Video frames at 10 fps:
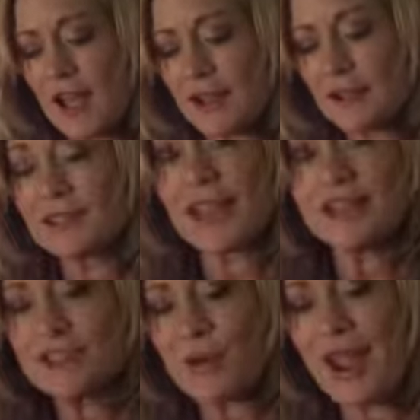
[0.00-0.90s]
I
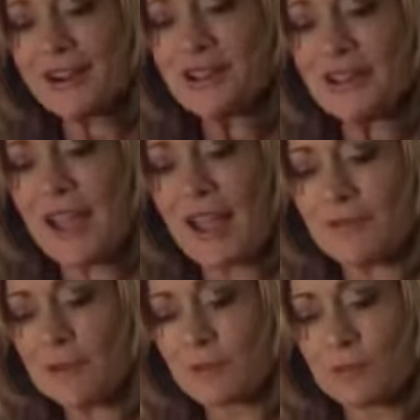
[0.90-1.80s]
like to actually have
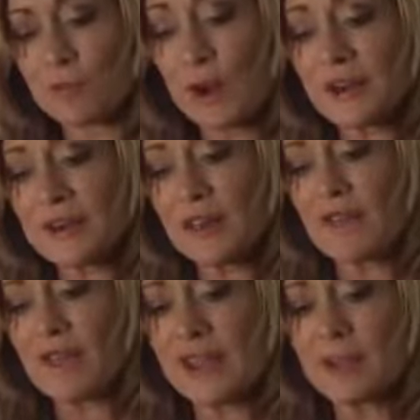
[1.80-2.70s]
them readily
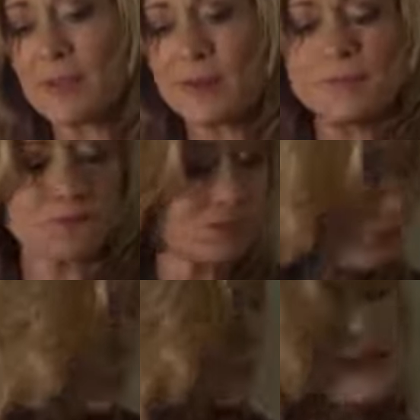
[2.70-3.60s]
available.
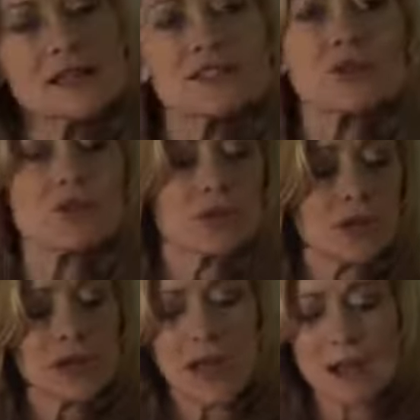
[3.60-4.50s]
So
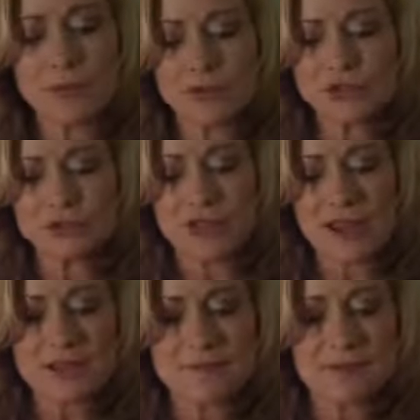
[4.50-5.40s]
I will do
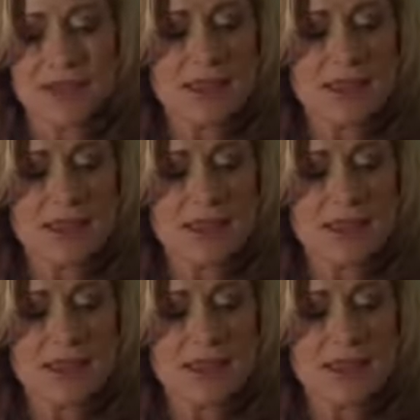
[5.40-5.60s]
that.